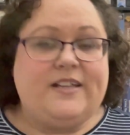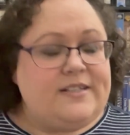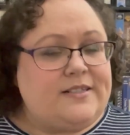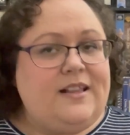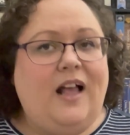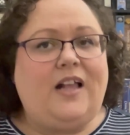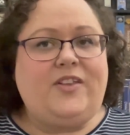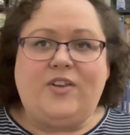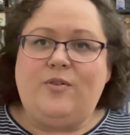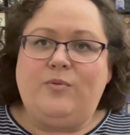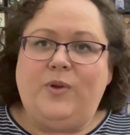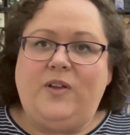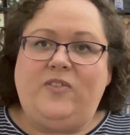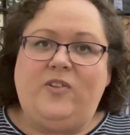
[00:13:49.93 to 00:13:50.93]
as long as they're
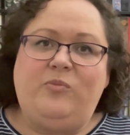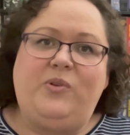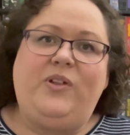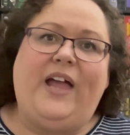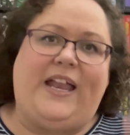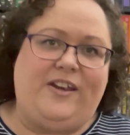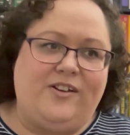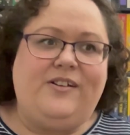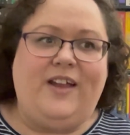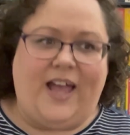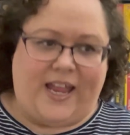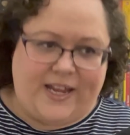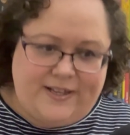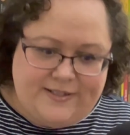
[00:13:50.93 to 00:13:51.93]
reasonable and you're
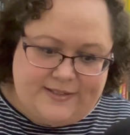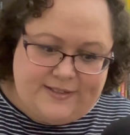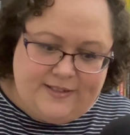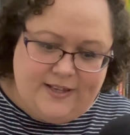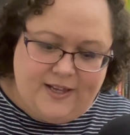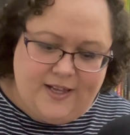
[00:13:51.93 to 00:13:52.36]
nice.